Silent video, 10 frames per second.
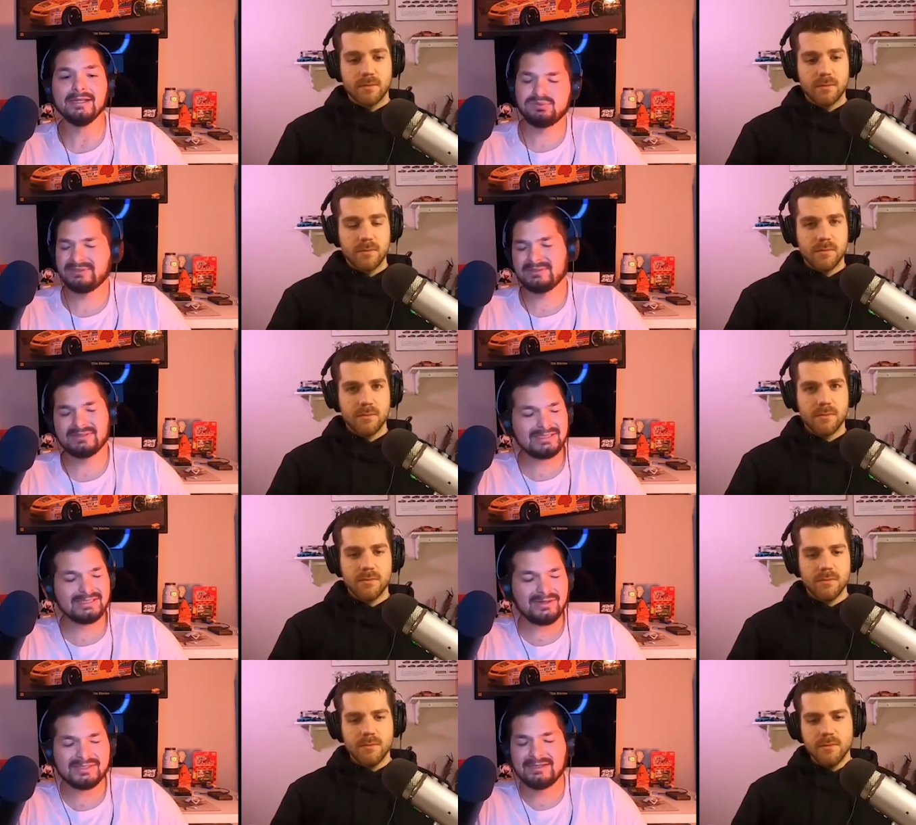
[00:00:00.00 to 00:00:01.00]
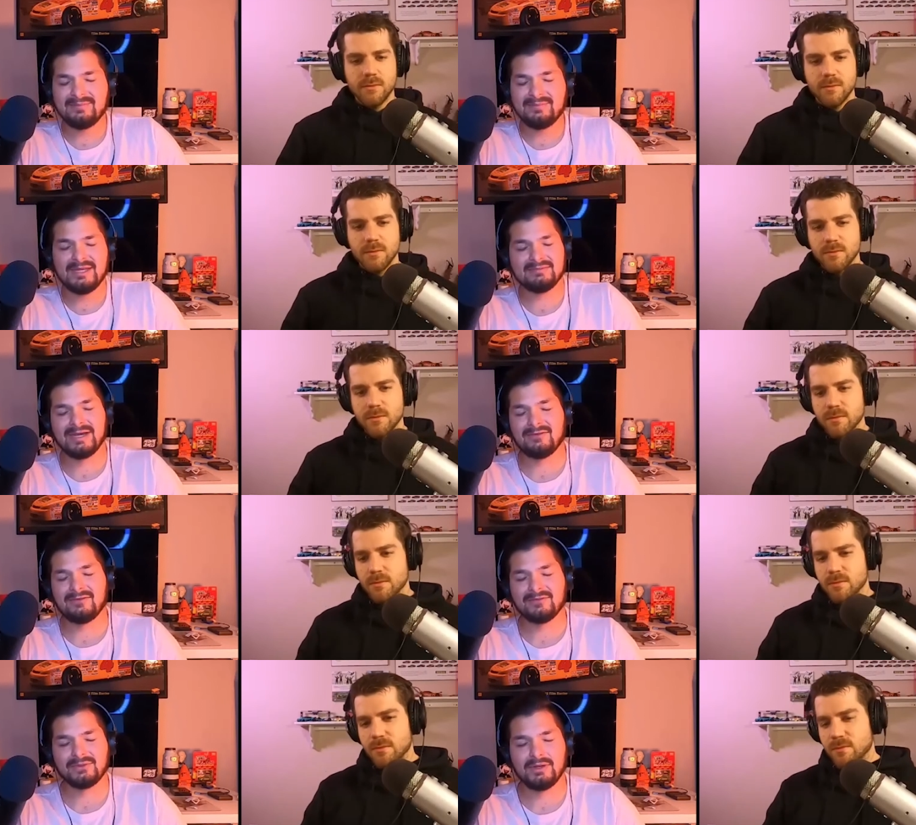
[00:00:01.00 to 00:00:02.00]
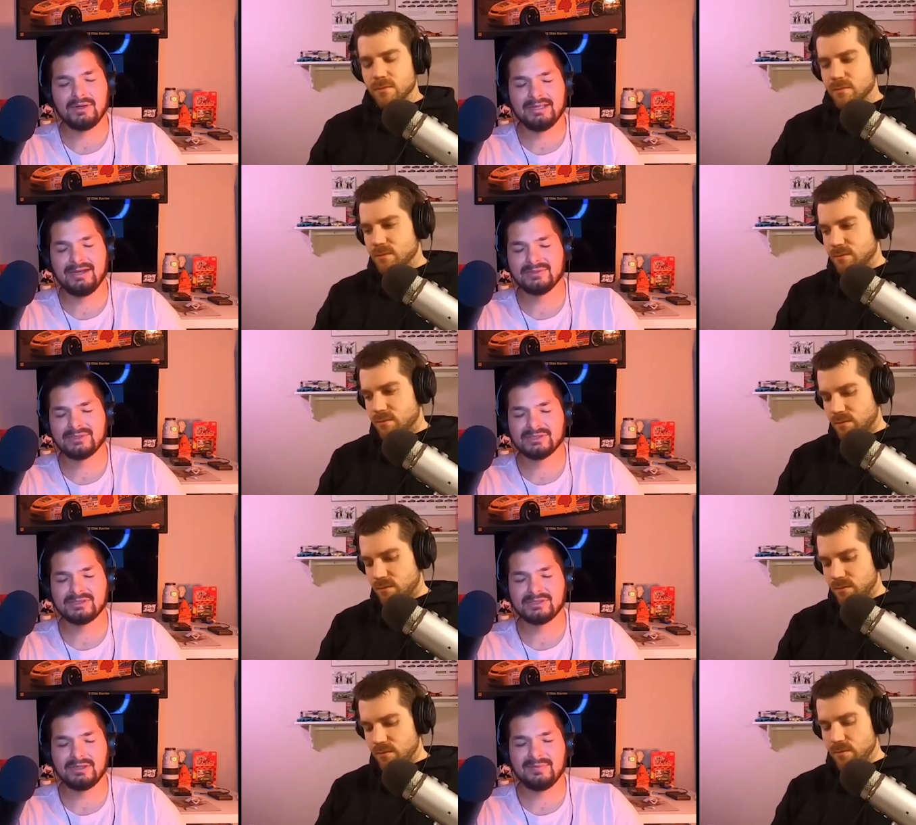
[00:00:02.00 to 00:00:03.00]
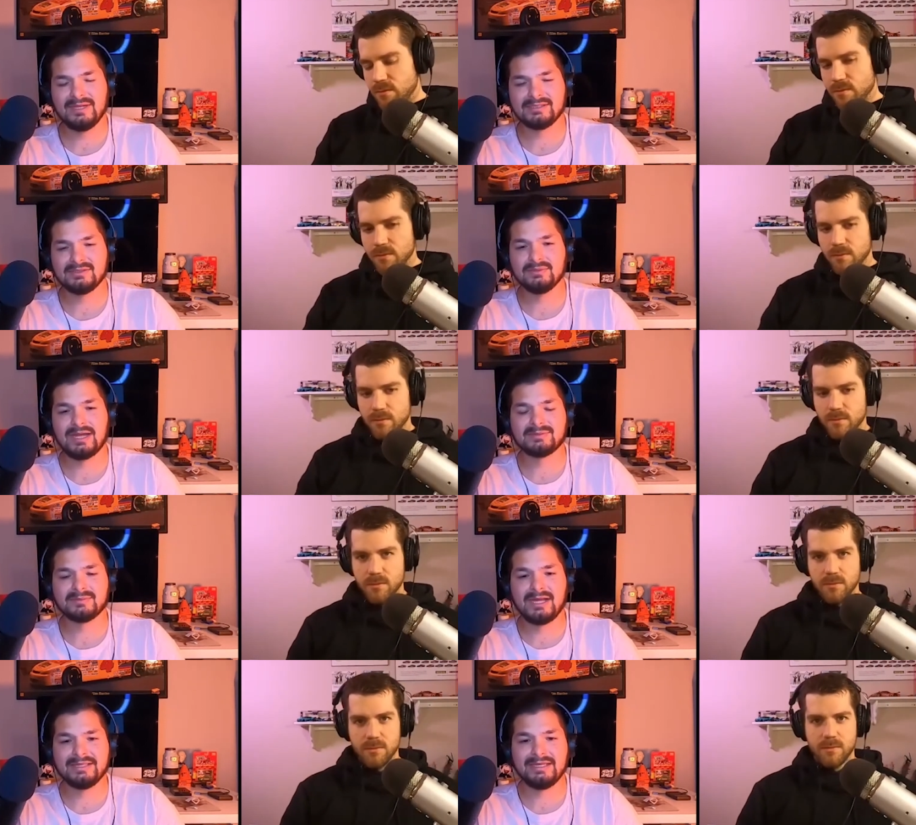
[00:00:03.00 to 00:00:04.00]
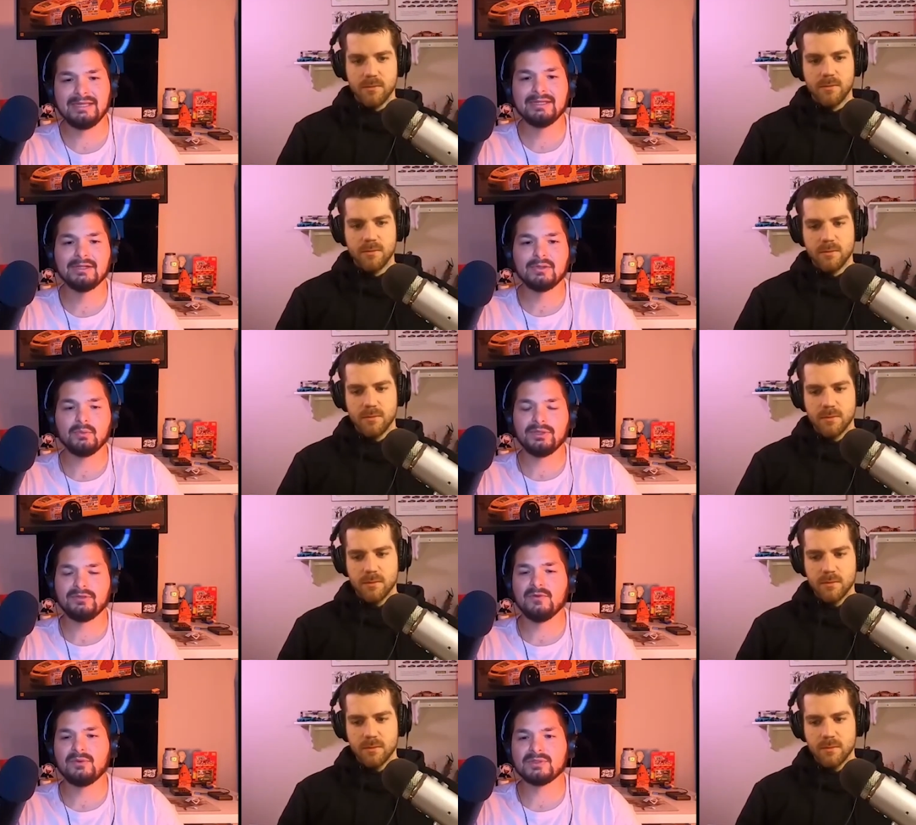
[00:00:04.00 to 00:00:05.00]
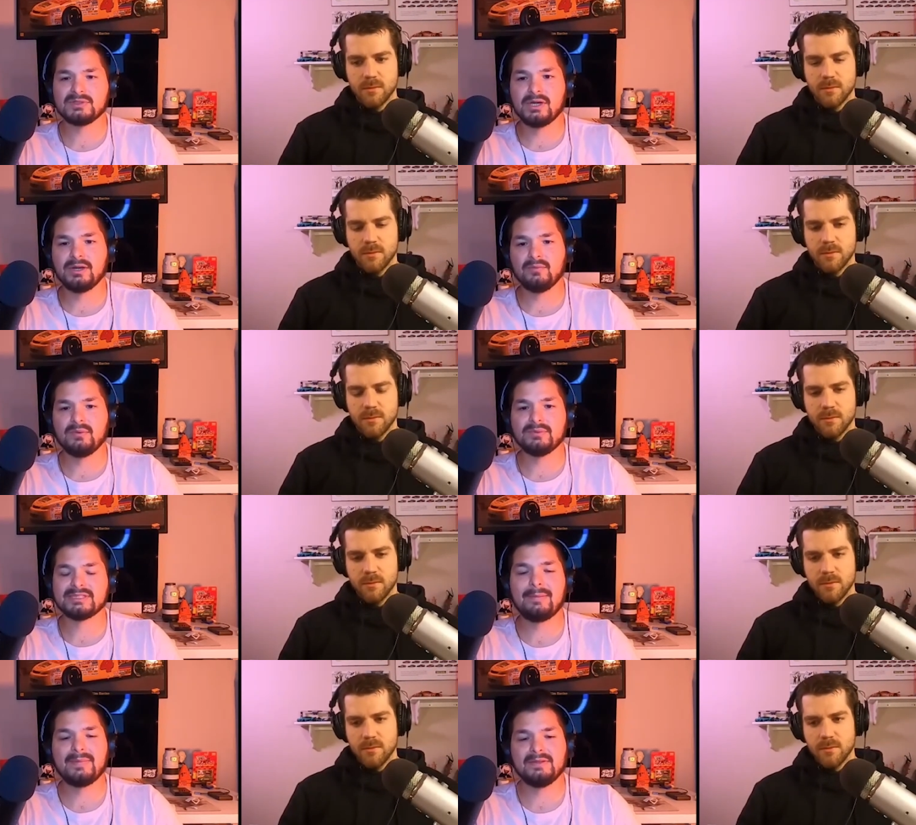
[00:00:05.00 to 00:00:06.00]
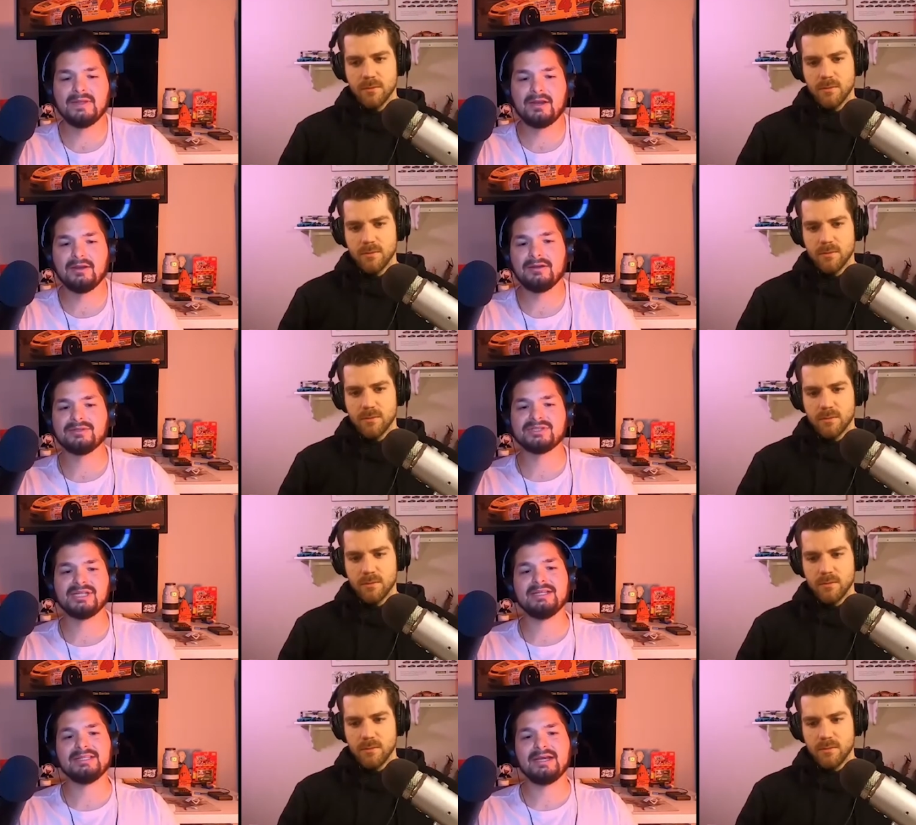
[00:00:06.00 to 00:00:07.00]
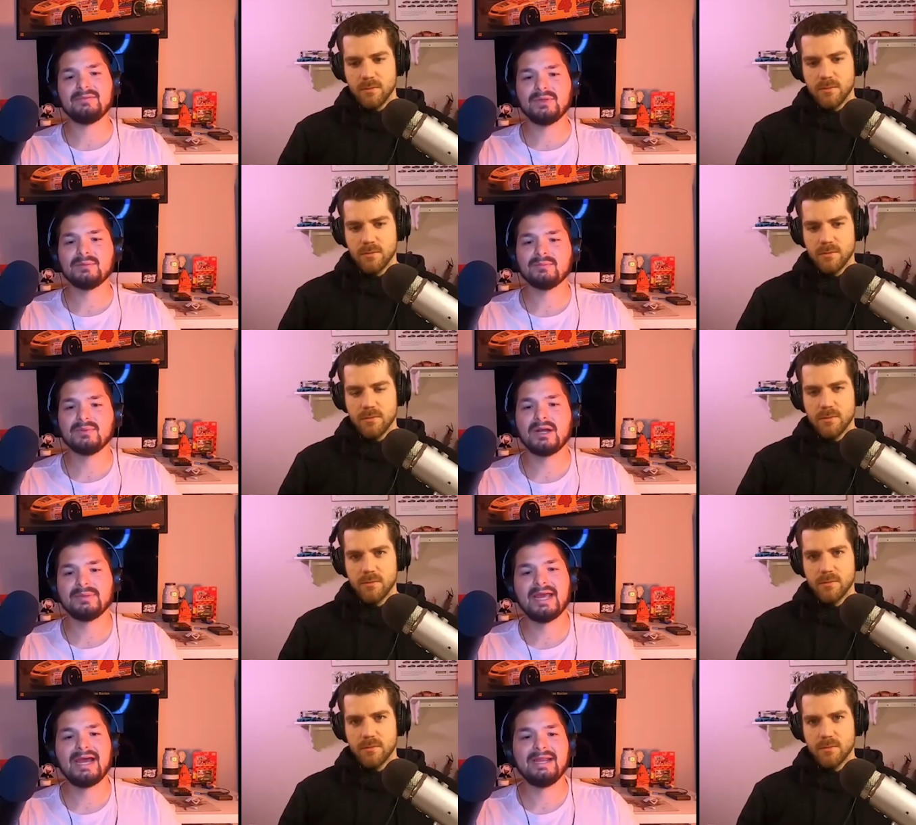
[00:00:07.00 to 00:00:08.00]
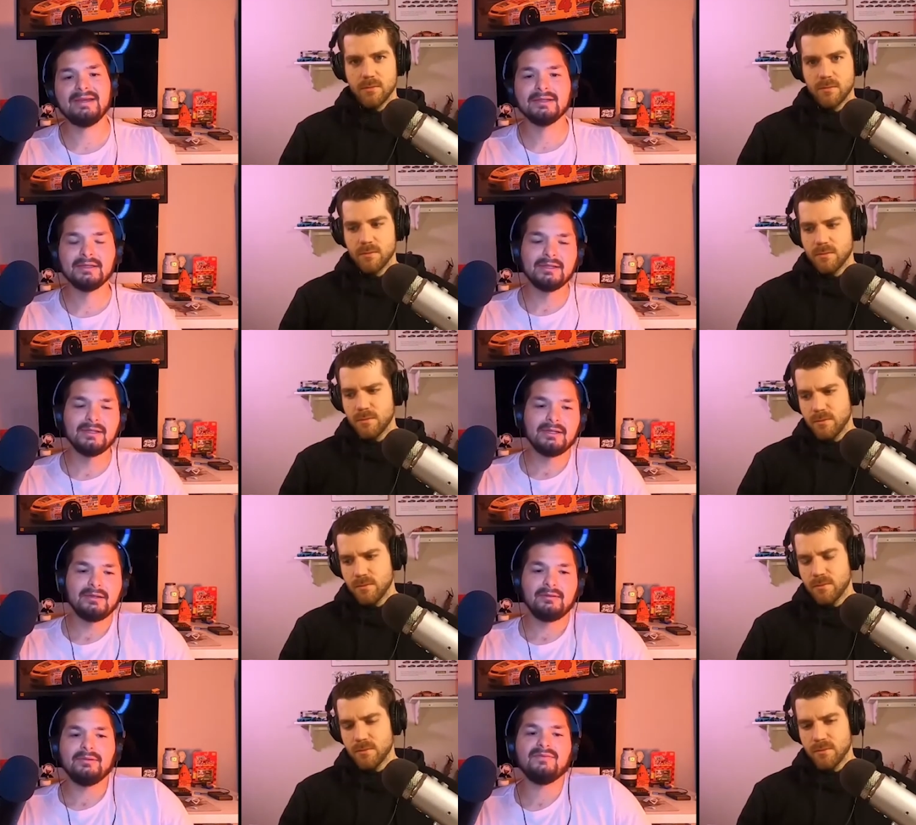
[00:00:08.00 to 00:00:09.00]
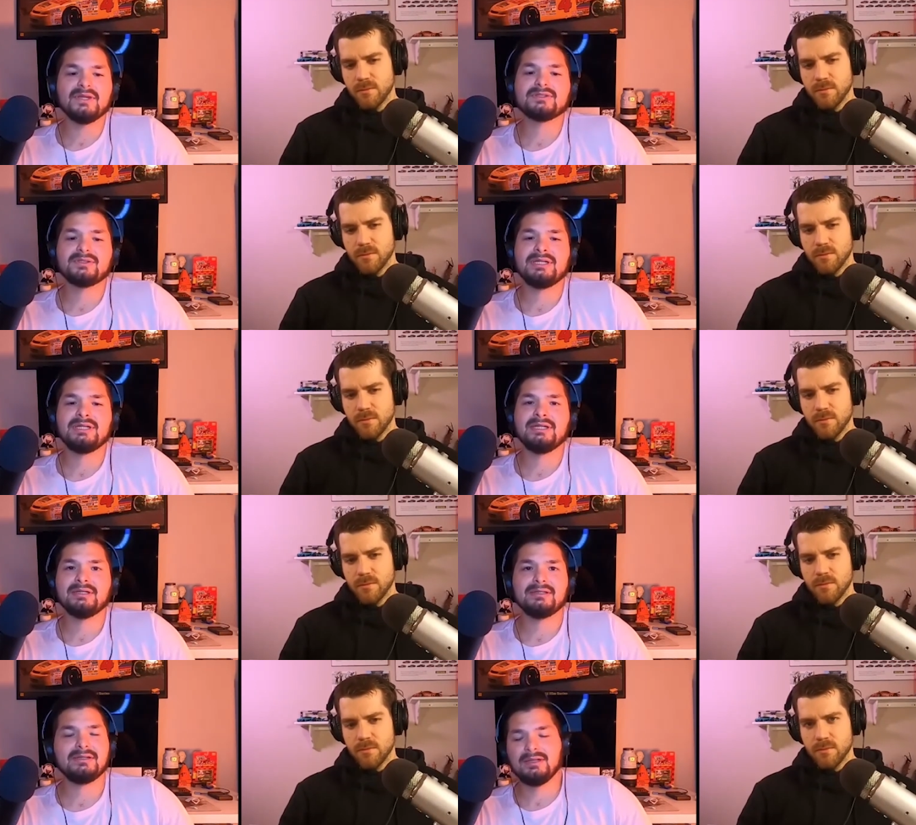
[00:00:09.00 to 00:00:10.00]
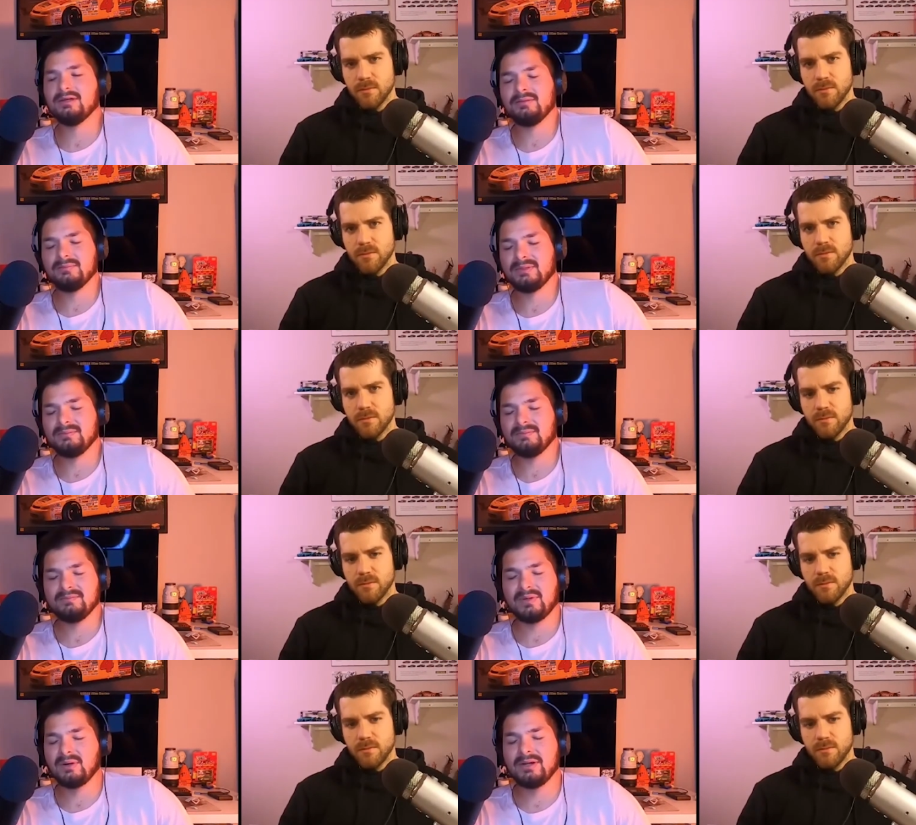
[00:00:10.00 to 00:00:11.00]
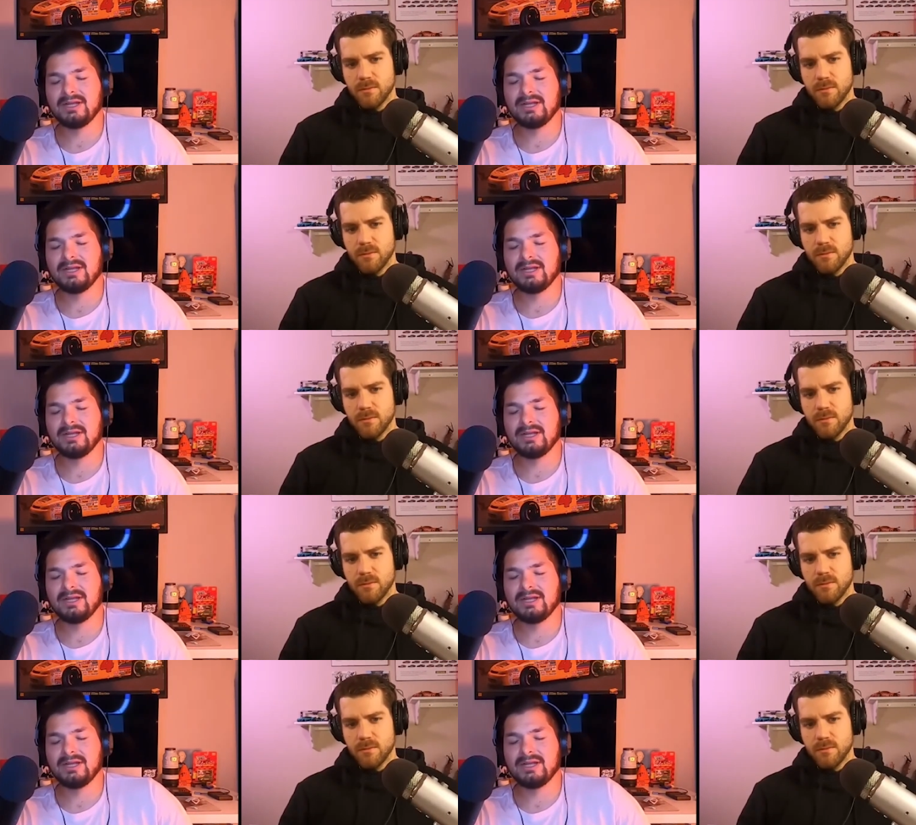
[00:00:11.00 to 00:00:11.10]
Speaker 1: Seriously amazing battle for third. That was just an amazing two laps. I'm glad they really focused on what was happening there and understanding that Rick probably had the victory, you know, barring anything